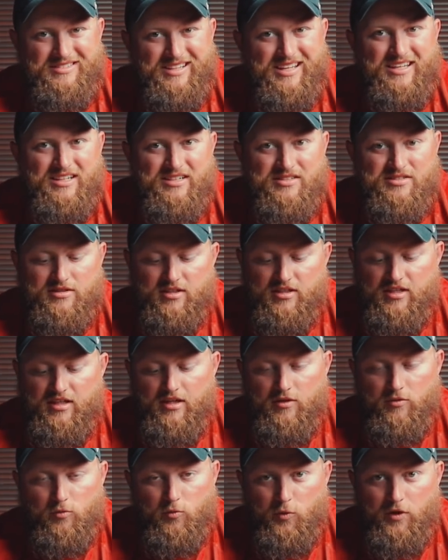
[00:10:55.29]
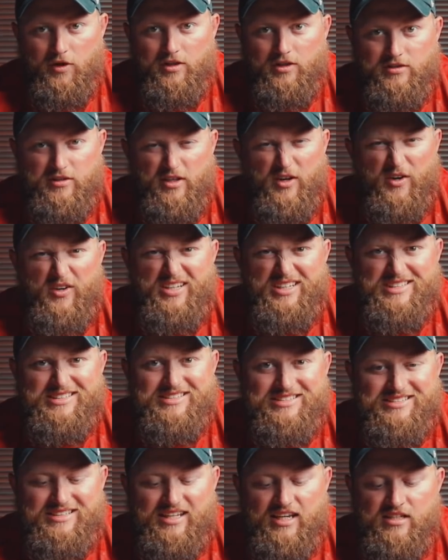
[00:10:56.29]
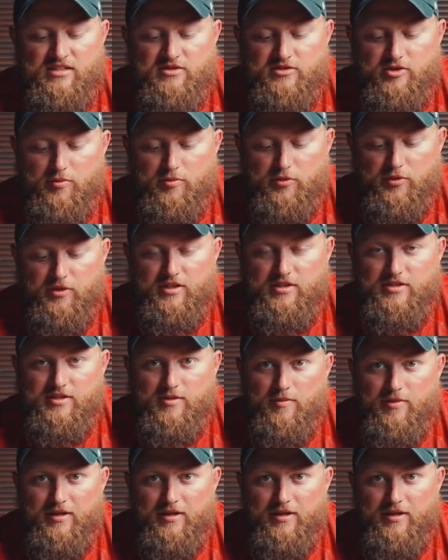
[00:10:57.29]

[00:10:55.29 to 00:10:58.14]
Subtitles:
tends to get really dirty and stain super easy,